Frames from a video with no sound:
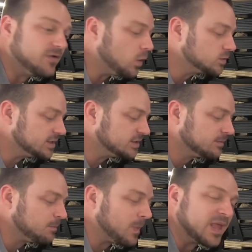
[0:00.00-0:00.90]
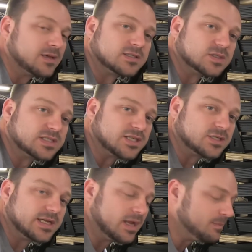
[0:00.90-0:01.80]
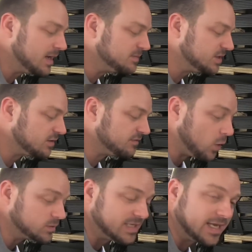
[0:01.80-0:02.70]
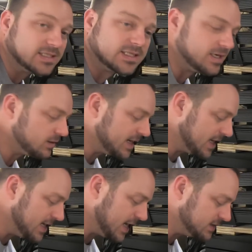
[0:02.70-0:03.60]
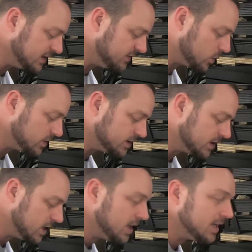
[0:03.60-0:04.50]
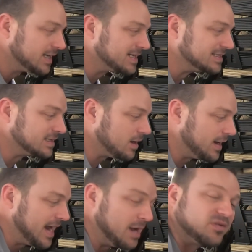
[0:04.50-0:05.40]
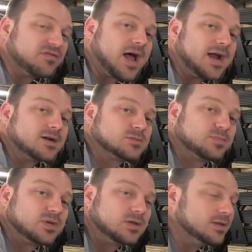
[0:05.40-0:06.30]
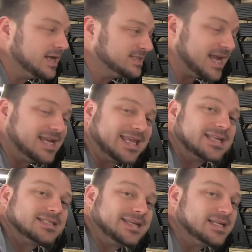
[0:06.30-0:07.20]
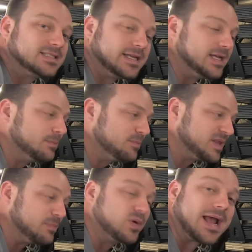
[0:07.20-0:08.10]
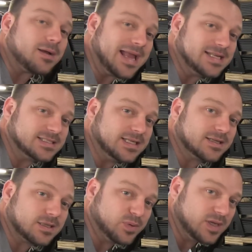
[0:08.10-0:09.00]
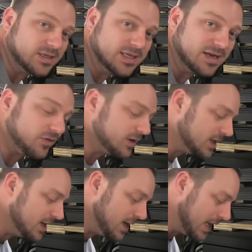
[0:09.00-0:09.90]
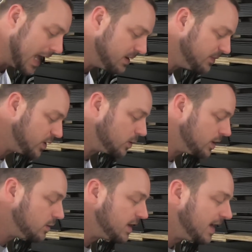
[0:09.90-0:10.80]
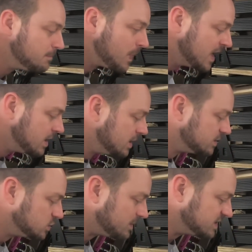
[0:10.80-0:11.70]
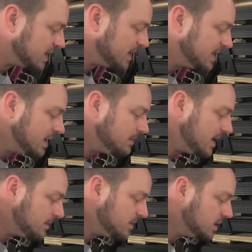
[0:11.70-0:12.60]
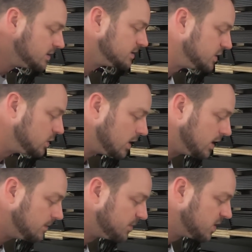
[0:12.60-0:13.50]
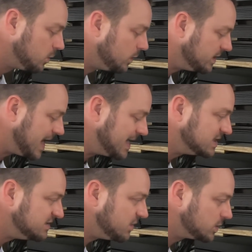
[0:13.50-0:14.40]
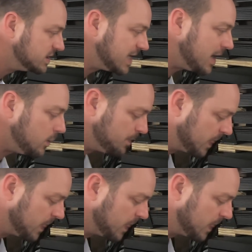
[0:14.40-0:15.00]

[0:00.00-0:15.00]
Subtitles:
voltage. So set your DMM to your volts AC, your AC voltage, because amplifiers, they take in DC, but they put out AC, completely different. A lot of people don't know that. So I'm gonna set my DMM to read the AC voltage out,